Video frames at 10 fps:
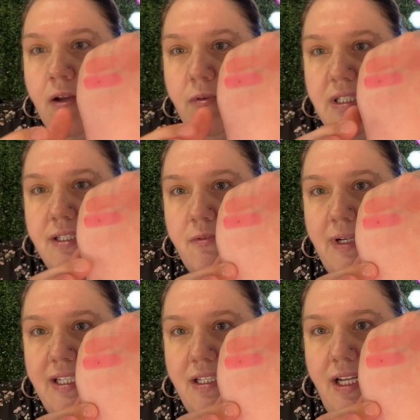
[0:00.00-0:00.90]
which is
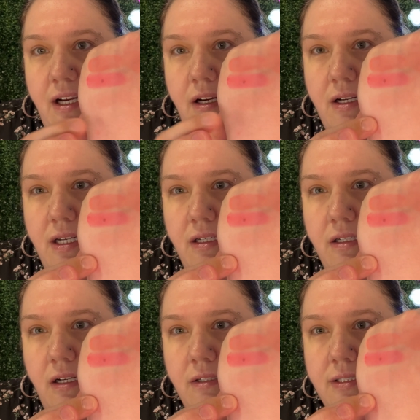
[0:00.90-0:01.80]
right there. And
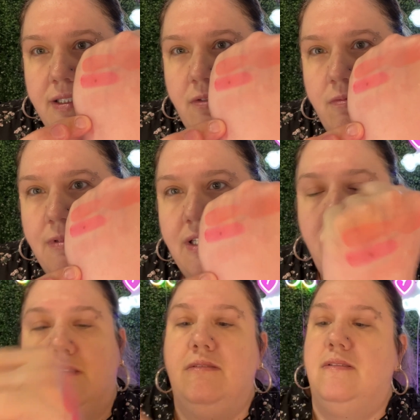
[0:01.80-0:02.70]
NARS is,
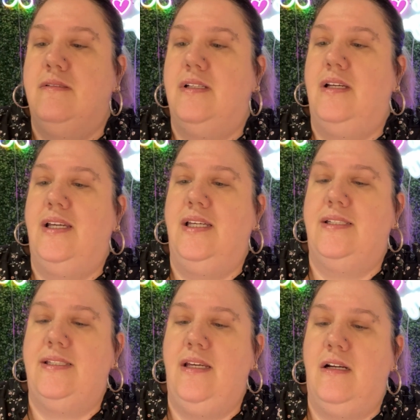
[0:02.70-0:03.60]
well, I guess
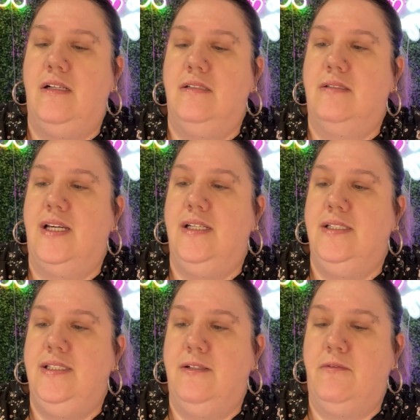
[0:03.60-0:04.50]
they are kind
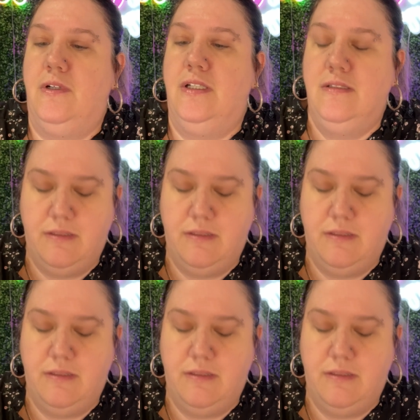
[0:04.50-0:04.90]
of different.